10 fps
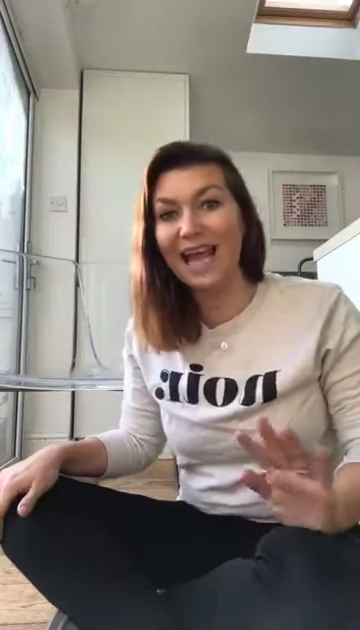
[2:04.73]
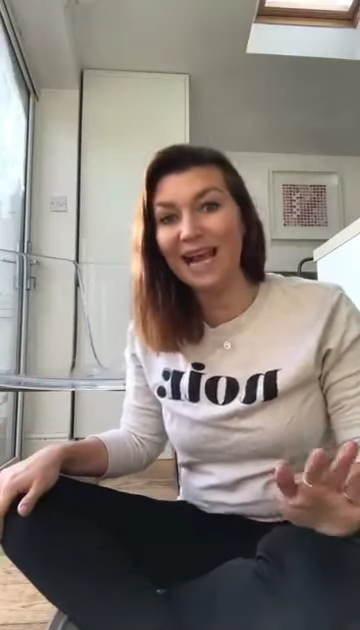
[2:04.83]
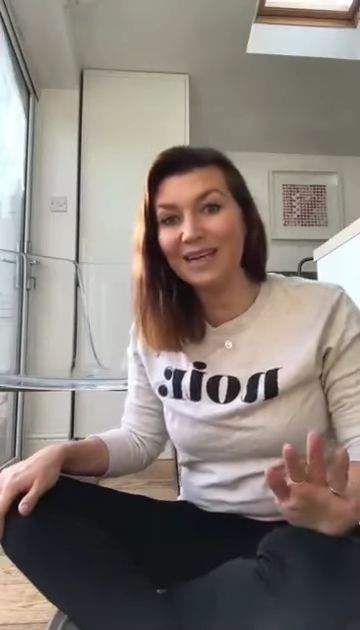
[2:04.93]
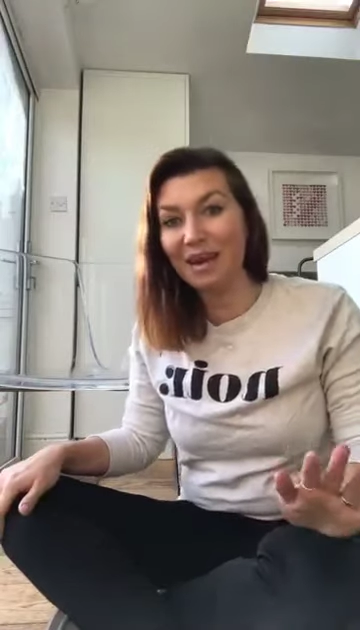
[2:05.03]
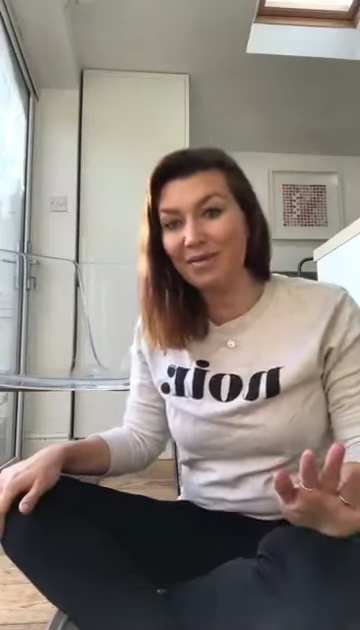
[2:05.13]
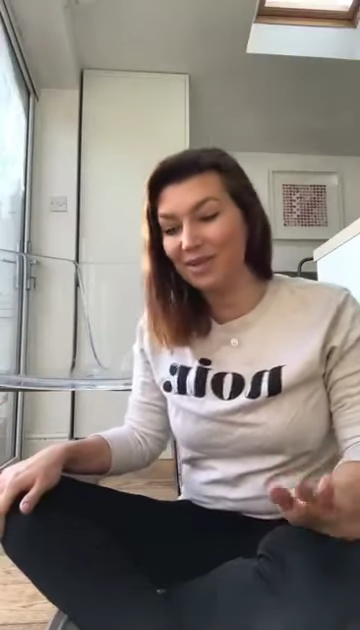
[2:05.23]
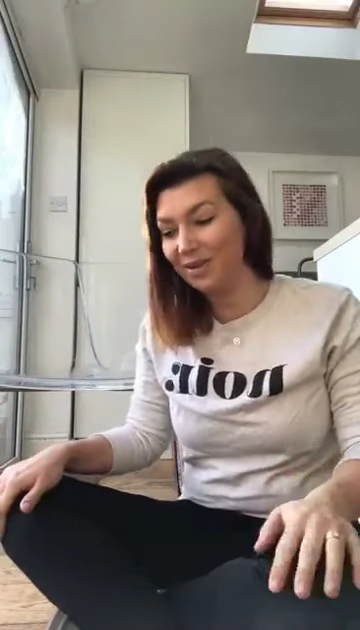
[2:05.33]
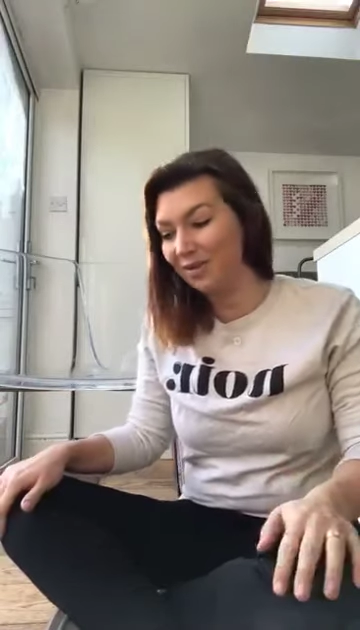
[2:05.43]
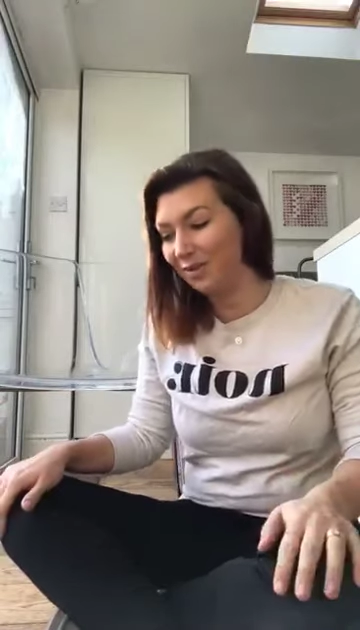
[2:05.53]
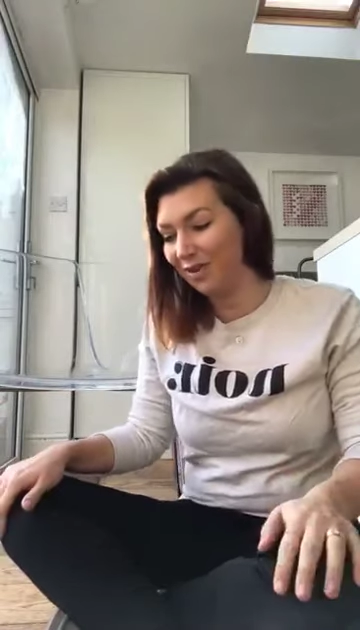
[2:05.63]
I know that
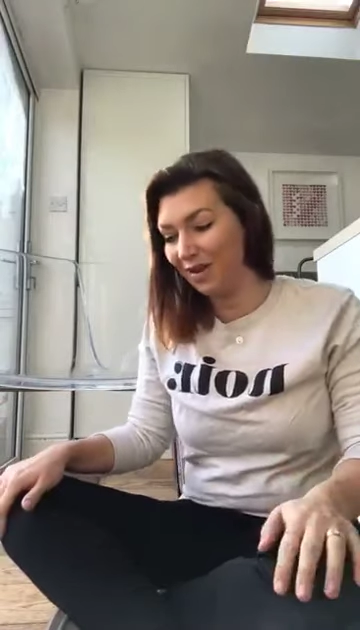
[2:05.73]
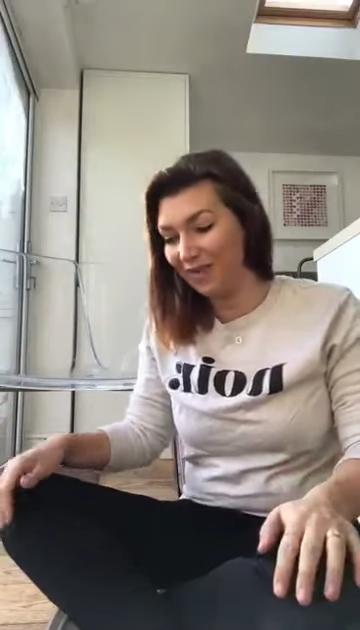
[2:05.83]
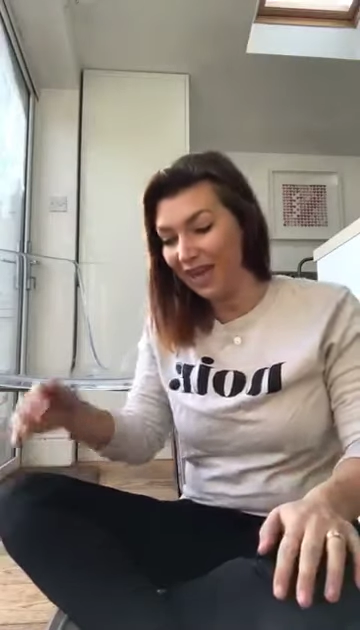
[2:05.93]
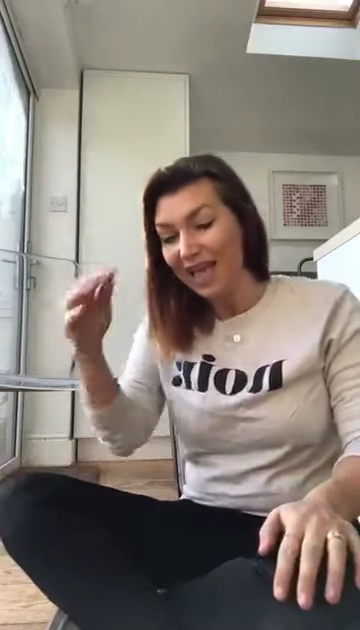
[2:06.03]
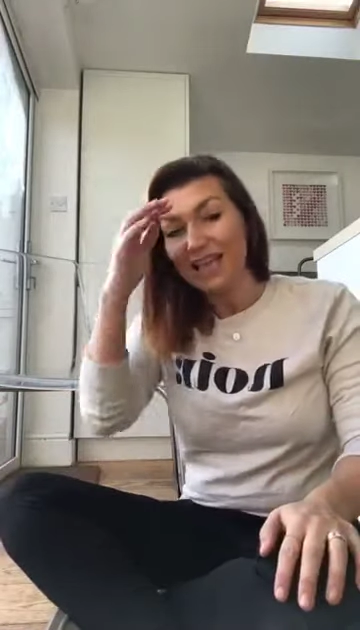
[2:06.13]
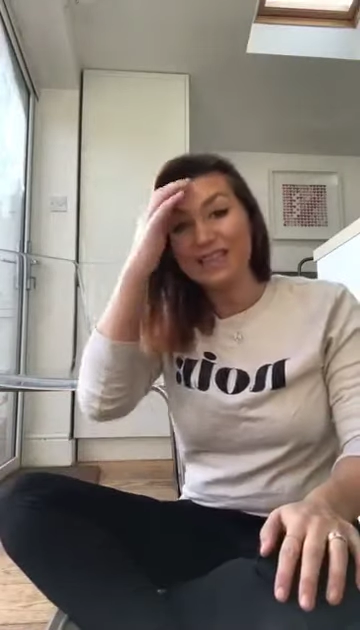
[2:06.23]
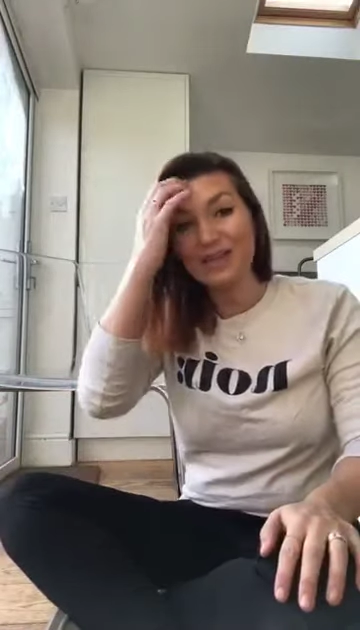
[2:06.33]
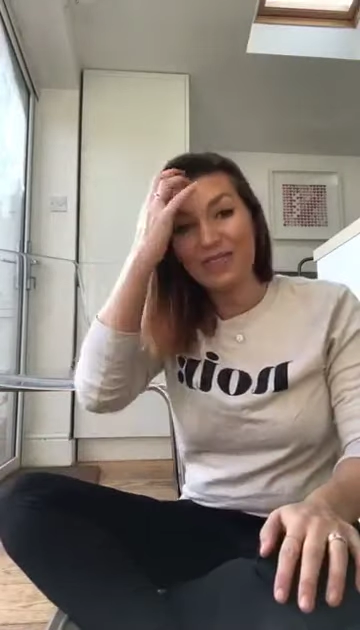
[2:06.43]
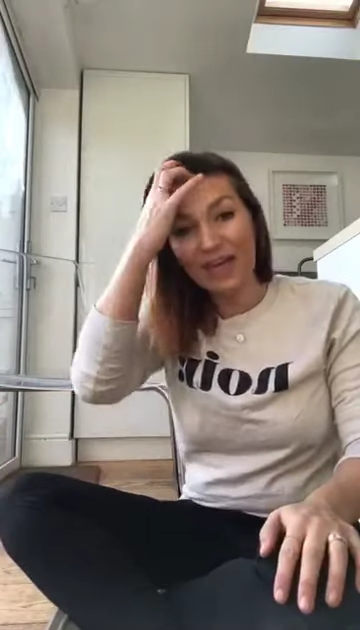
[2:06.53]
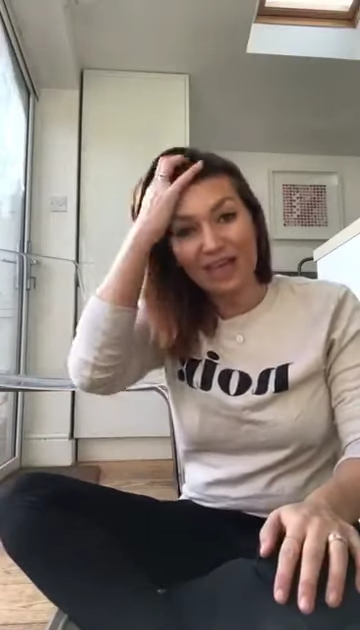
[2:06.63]
you'll all love it.
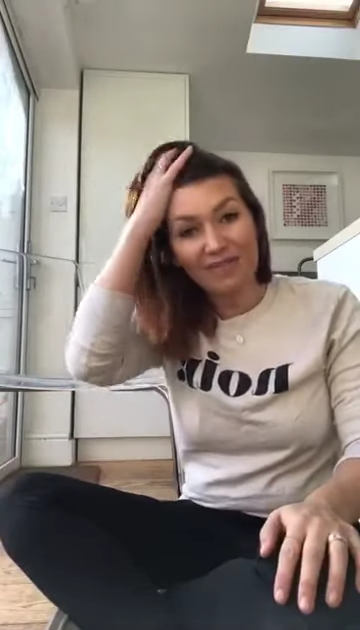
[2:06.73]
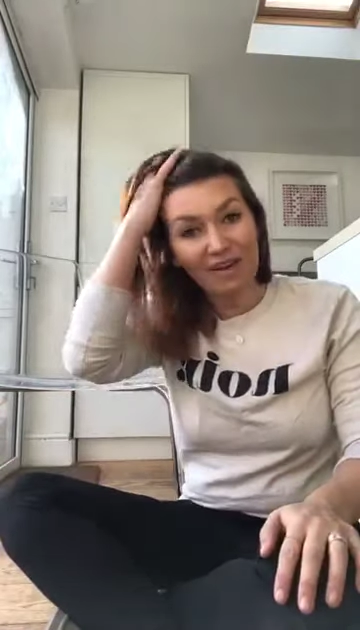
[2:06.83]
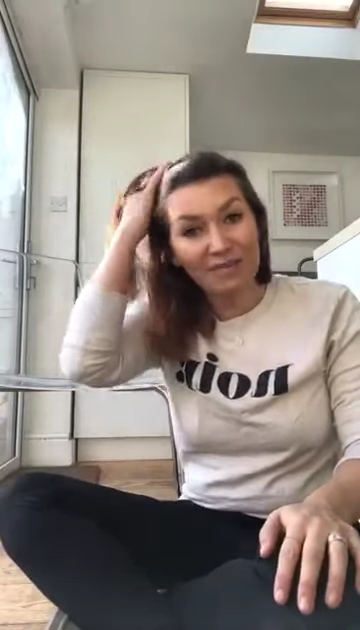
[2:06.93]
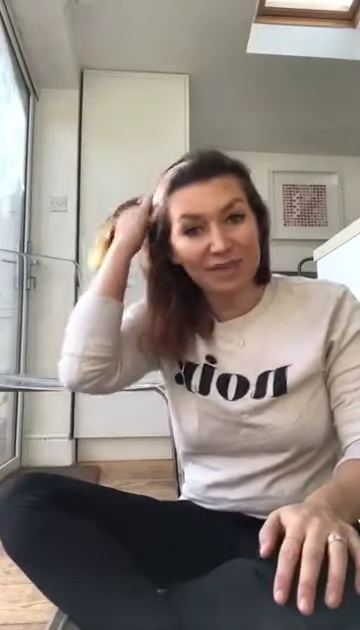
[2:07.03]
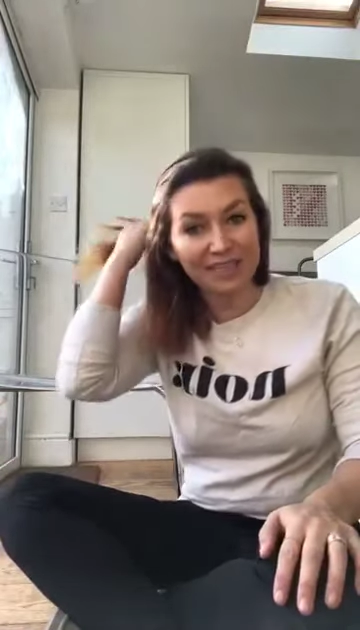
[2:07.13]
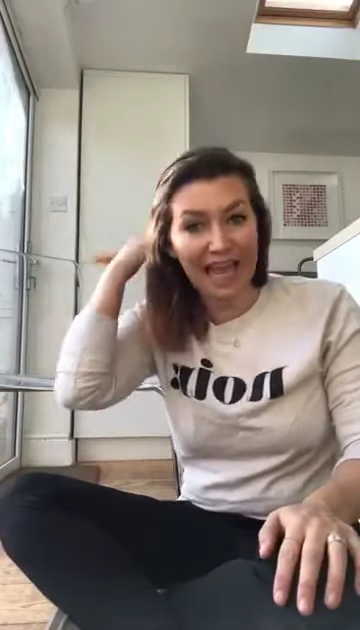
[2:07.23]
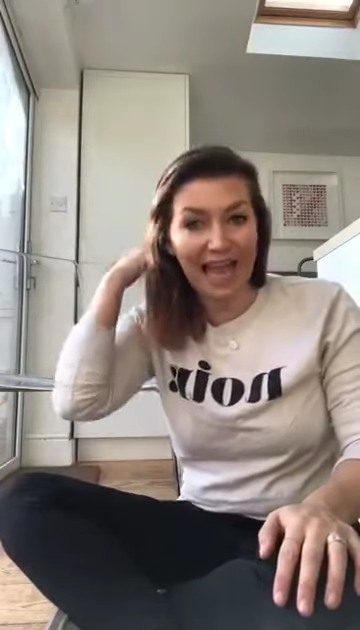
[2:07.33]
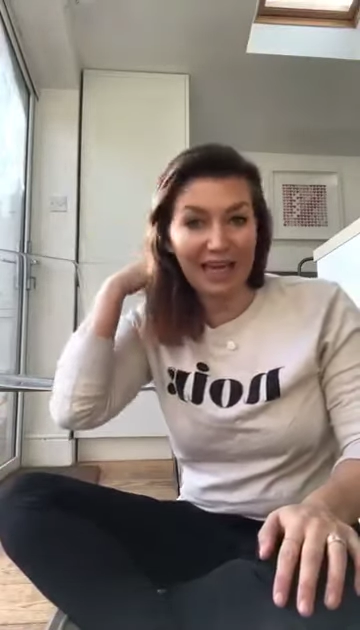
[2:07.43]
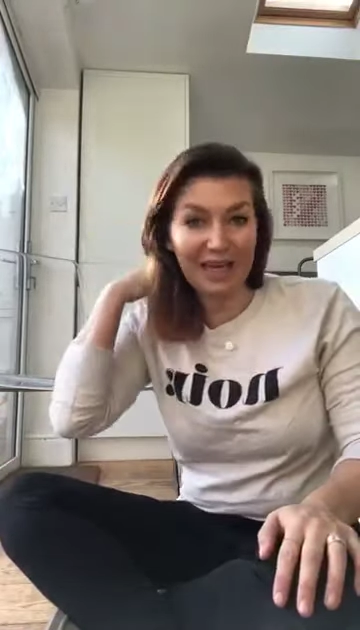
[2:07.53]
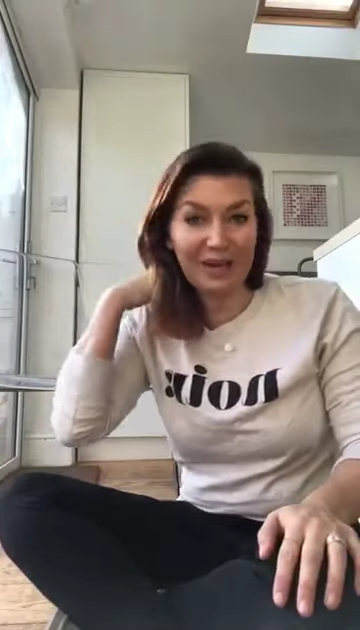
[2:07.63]
So thank you very much to Hannah,